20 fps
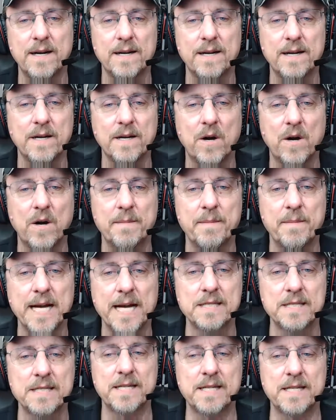car
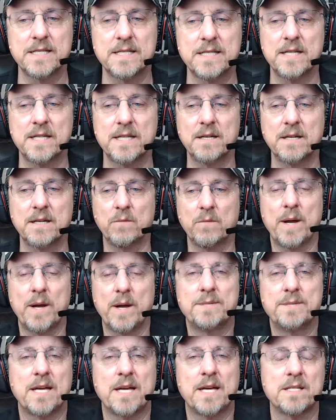magazines and
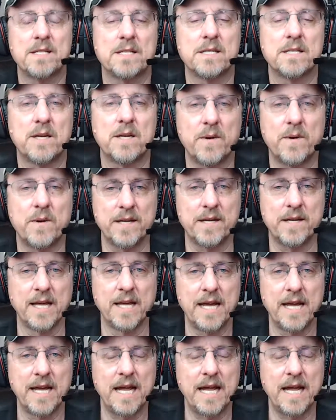websites and so on.